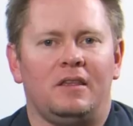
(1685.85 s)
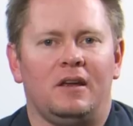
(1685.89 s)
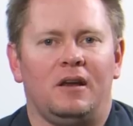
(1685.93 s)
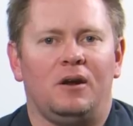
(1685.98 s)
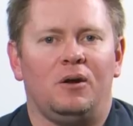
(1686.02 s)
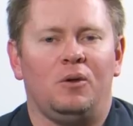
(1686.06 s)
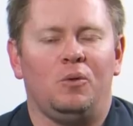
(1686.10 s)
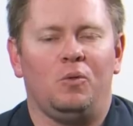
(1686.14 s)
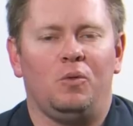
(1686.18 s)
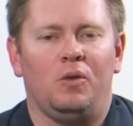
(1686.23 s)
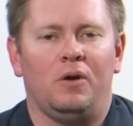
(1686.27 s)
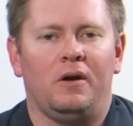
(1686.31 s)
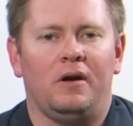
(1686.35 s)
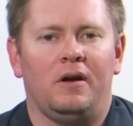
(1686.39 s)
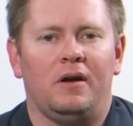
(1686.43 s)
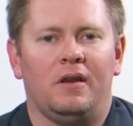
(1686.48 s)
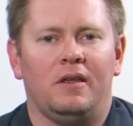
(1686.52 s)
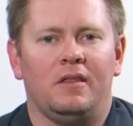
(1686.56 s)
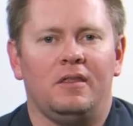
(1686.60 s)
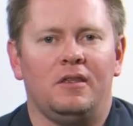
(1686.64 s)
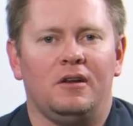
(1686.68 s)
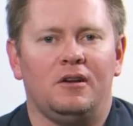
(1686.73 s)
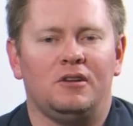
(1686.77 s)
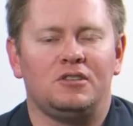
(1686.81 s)
there where
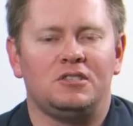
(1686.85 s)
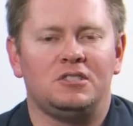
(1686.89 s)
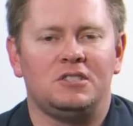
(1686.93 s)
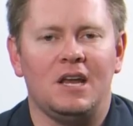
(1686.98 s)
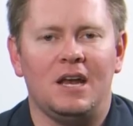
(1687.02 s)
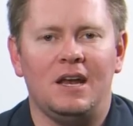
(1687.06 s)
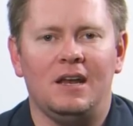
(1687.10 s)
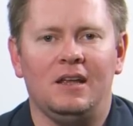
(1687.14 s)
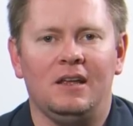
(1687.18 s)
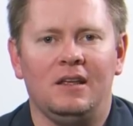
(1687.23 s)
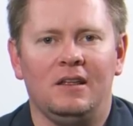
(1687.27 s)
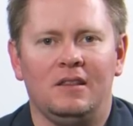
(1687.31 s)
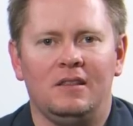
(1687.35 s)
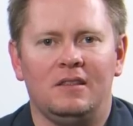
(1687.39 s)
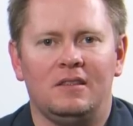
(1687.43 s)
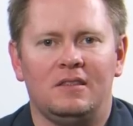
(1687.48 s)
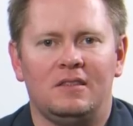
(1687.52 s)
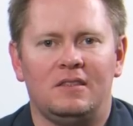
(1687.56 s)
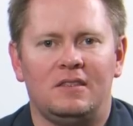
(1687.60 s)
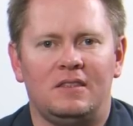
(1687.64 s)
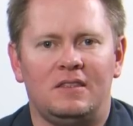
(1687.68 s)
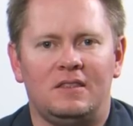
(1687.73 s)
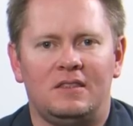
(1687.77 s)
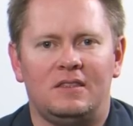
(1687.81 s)
they're stating
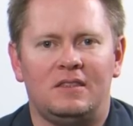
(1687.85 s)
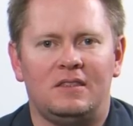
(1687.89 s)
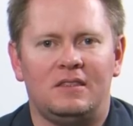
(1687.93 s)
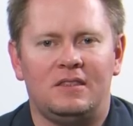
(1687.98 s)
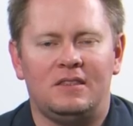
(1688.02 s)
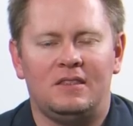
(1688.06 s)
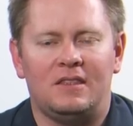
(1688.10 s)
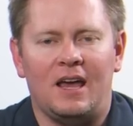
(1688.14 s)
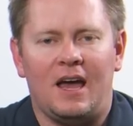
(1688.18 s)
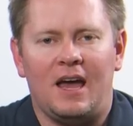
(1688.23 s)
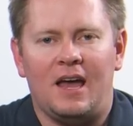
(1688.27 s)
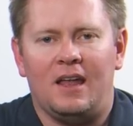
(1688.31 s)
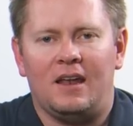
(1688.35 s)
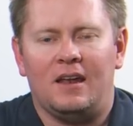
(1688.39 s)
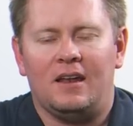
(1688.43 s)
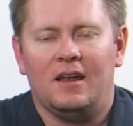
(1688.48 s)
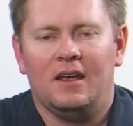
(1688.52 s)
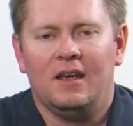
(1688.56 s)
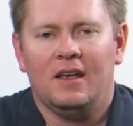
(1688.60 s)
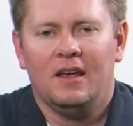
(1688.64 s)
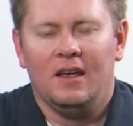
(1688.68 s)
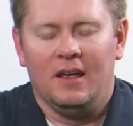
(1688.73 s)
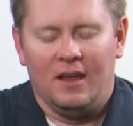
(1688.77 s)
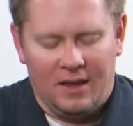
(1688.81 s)
that,
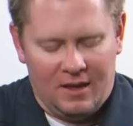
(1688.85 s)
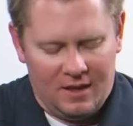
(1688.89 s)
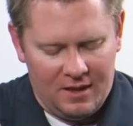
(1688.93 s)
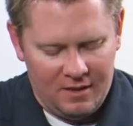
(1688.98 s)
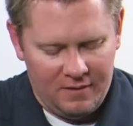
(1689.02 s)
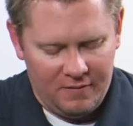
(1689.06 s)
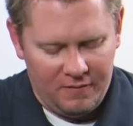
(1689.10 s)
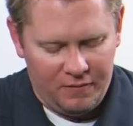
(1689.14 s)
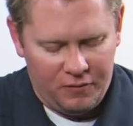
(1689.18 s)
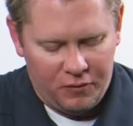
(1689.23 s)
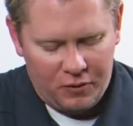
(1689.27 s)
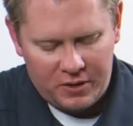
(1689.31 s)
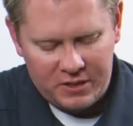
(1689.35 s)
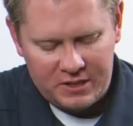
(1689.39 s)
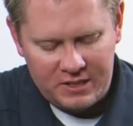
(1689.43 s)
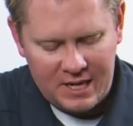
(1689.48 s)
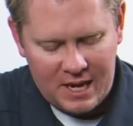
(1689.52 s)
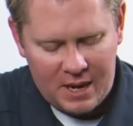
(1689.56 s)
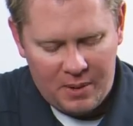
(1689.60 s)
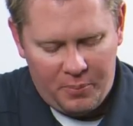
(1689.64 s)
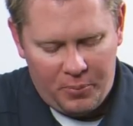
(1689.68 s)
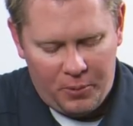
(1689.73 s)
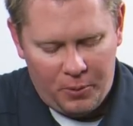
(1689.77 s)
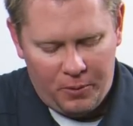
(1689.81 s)
for
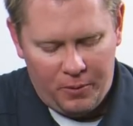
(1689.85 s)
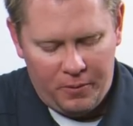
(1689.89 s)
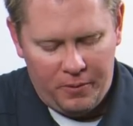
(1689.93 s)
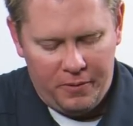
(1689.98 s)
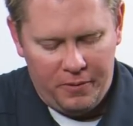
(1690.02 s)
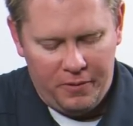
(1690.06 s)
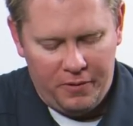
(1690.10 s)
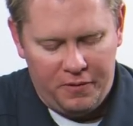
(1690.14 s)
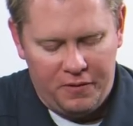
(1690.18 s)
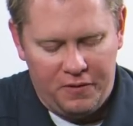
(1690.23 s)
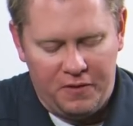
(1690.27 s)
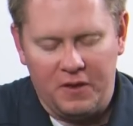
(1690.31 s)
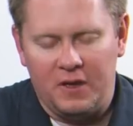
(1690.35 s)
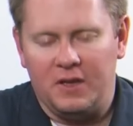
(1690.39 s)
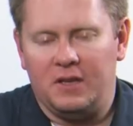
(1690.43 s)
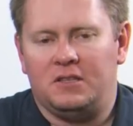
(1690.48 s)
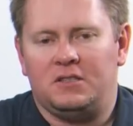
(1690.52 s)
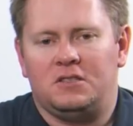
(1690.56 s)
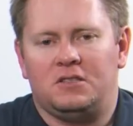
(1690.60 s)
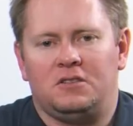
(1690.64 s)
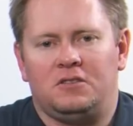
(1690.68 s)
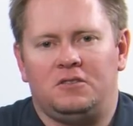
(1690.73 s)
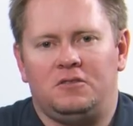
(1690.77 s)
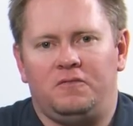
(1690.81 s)
example,
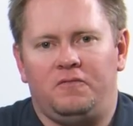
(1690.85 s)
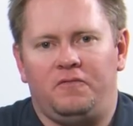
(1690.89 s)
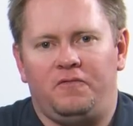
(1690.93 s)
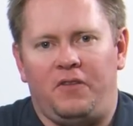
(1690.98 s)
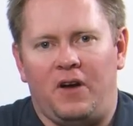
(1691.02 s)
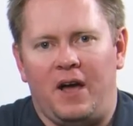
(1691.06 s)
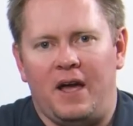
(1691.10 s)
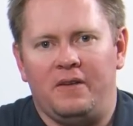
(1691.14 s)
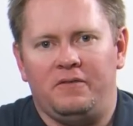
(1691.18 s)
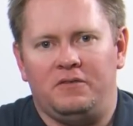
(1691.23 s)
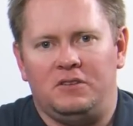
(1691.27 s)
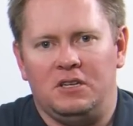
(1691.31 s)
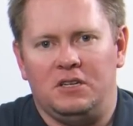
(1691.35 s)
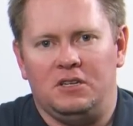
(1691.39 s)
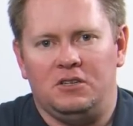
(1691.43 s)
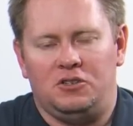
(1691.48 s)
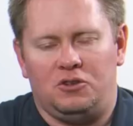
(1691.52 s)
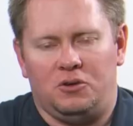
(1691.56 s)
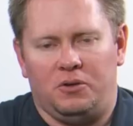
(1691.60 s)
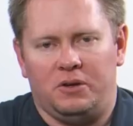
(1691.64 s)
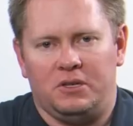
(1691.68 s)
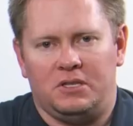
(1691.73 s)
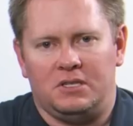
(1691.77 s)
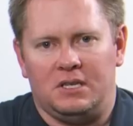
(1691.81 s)
this 5D
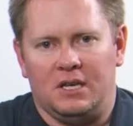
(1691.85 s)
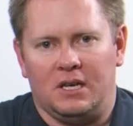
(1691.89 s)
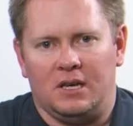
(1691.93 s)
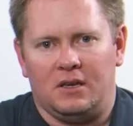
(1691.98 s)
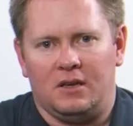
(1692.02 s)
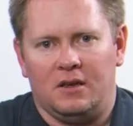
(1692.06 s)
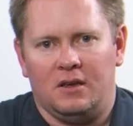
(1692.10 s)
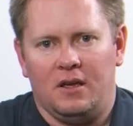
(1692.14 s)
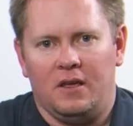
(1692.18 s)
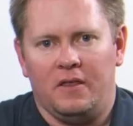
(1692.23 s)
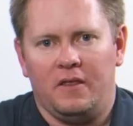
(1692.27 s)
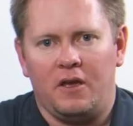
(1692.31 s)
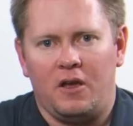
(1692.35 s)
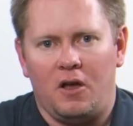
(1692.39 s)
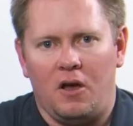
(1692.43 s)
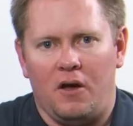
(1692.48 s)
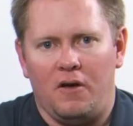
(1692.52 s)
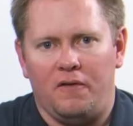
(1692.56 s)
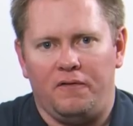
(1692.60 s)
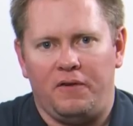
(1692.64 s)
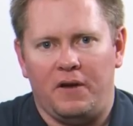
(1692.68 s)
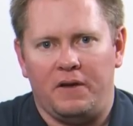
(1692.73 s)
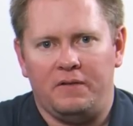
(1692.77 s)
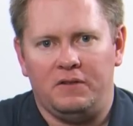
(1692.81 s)
joystick, and they
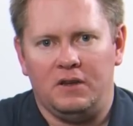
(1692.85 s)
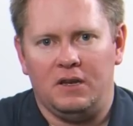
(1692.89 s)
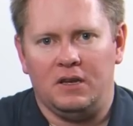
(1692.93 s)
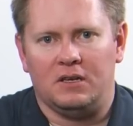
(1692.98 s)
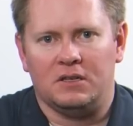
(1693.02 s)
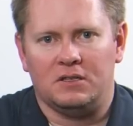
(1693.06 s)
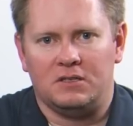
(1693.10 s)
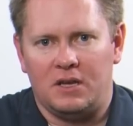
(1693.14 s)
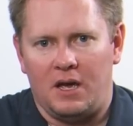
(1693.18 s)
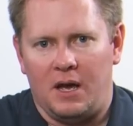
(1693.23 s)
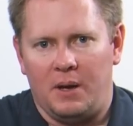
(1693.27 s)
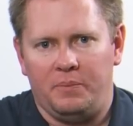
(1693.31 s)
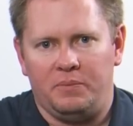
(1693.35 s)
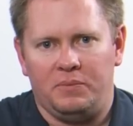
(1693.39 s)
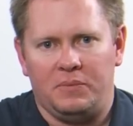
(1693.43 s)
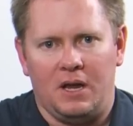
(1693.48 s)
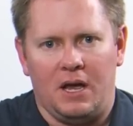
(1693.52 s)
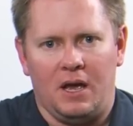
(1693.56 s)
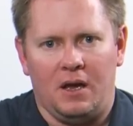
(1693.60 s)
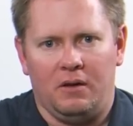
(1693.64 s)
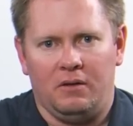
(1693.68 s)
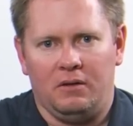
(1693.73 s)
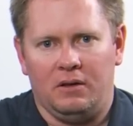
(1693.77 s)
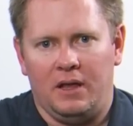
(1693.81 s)
call it 5D because up,
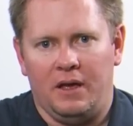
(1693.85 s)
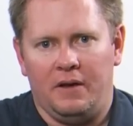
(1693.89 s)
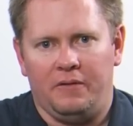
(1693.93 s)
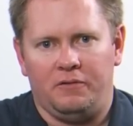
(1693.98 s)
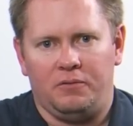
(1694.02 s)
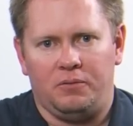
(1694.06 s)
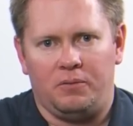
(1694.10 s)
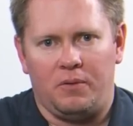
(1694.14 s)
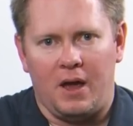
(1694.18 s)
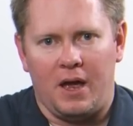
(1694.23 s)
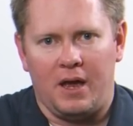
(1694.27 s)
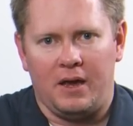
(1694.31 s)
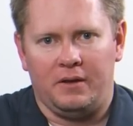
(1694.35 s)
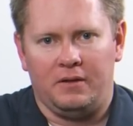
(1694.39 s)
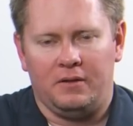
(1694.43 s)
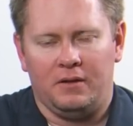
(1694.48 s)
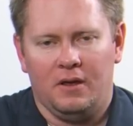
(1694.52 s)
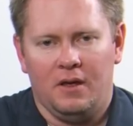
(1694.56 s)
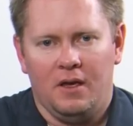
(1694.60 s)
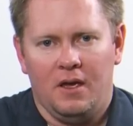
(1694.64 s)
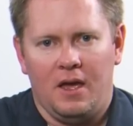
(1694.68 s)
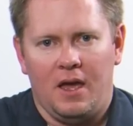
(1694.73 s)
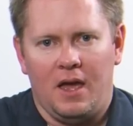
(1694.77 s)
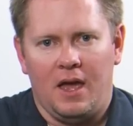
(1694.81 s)
down, left, right,
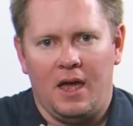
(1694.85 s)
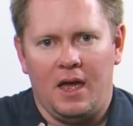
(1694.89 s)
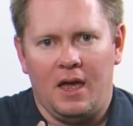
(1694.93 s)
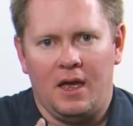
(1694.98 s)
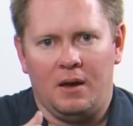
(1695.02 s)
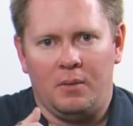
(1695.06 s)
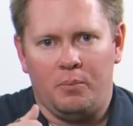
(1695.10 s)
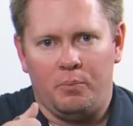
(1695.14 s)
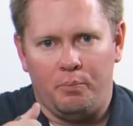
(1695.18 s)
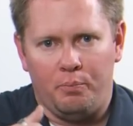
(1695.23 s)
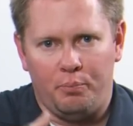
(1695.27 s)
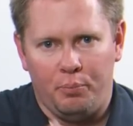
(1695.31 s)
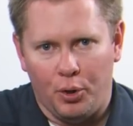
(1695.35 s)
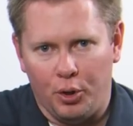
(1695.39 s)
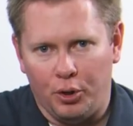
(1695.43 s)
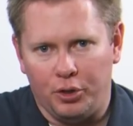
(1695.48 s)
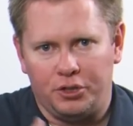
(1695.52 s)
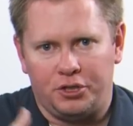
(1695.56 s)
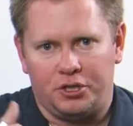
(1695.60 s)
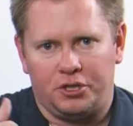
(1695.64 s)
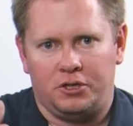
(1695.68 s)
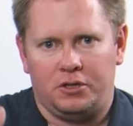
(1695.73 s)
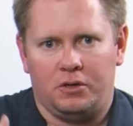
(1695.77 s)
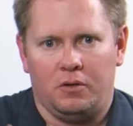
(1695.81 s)
and
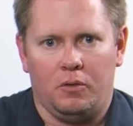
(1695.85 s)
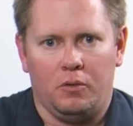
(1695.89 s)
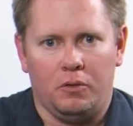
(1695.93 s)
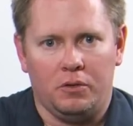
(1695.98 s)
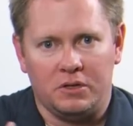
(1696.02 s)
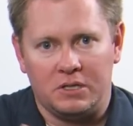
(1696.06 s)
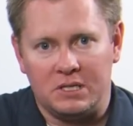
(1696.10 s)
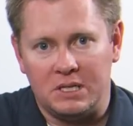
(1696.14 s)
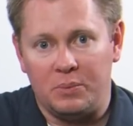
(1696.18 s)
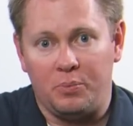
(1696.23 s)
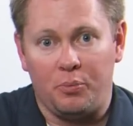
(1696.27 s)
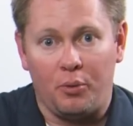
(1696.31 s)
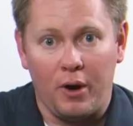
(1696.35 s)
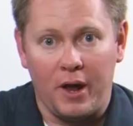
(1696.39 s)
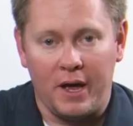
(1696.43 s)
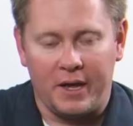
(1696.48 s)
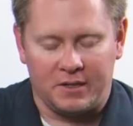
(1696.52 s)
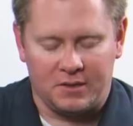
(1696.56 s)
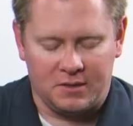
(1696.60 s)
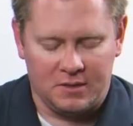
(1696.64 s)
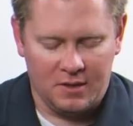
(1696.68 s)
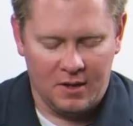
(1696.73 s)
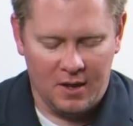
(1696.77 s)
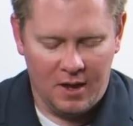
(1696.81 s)
push or
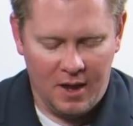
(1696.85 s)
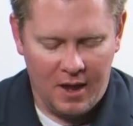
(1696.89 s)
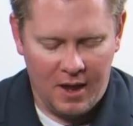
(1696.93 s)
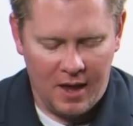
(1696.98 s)
depress.